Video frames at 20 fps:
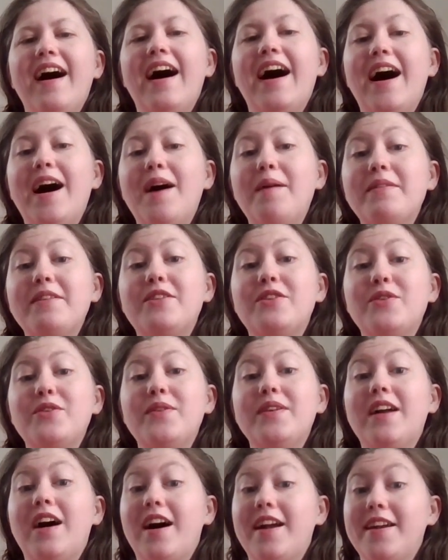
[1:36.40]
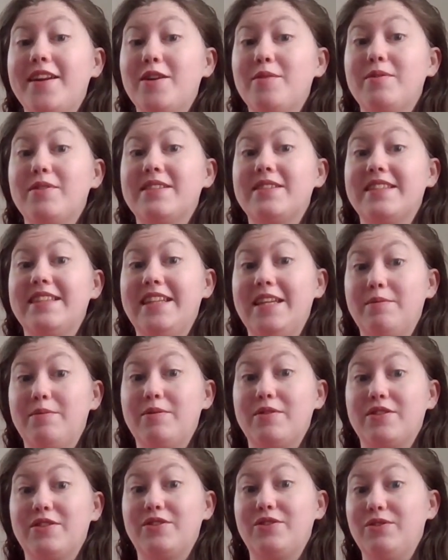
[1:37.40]
I'll be doing audiobooks and
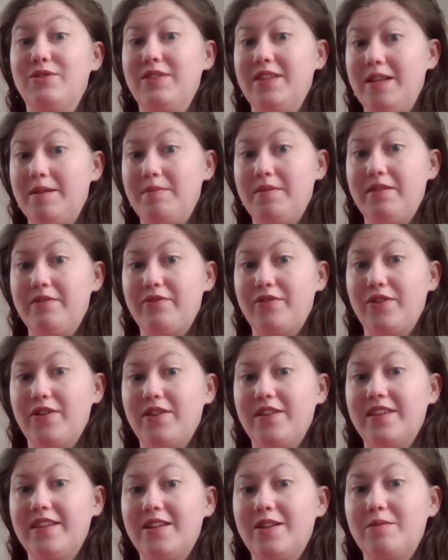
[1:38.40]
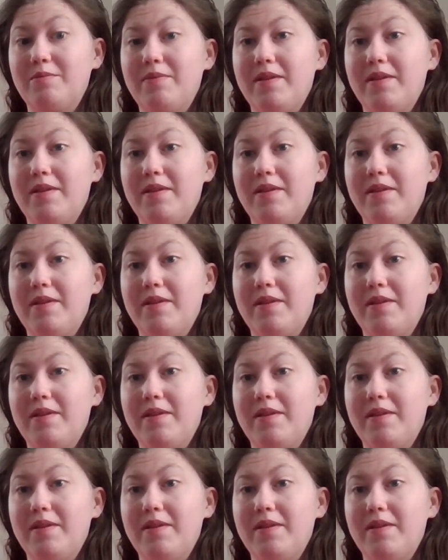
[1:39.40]
ebooks through Libby for a little